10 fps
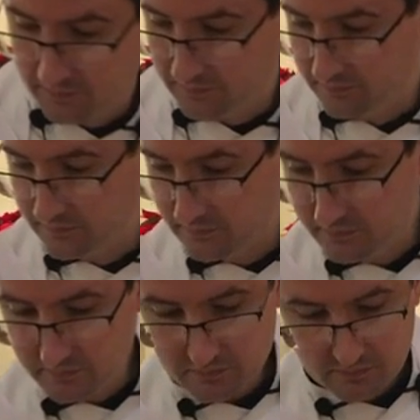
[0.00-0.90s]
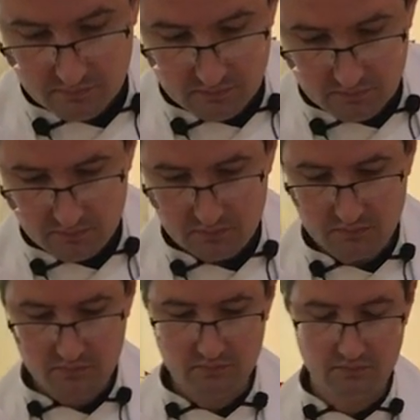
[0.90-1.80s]

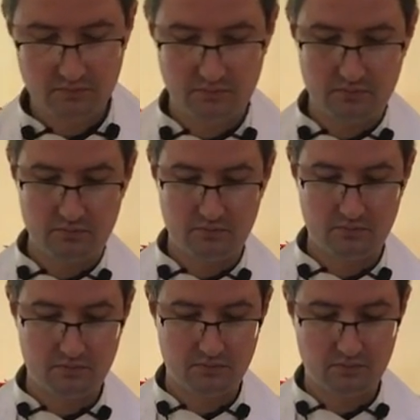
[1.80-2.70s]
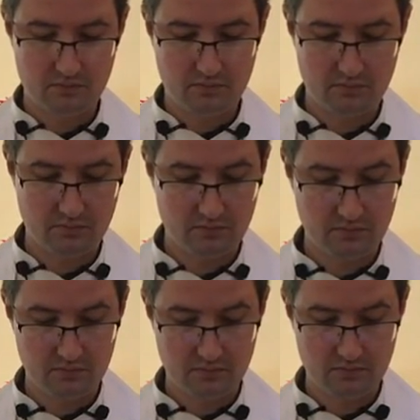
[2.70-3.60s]

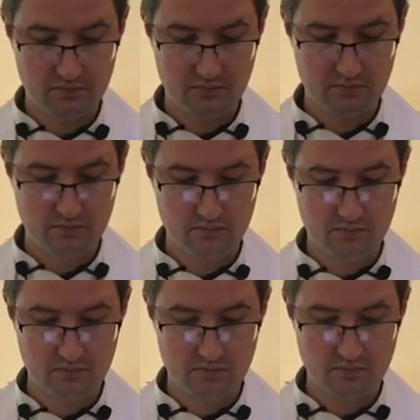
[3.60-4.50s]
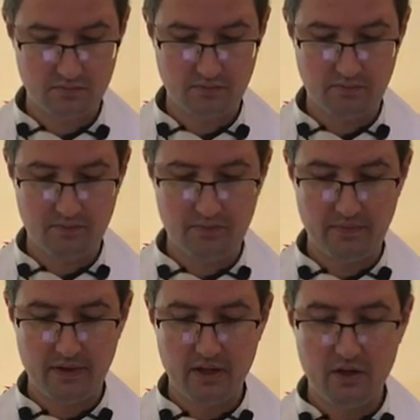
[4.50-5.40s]

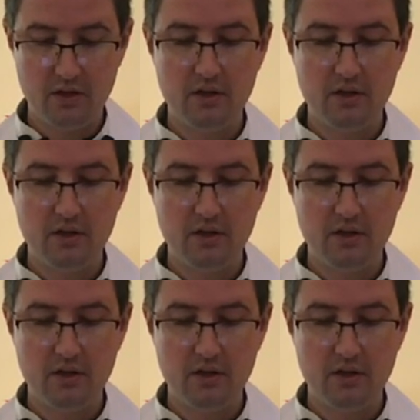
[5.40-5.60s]
No one is speaking in this clip.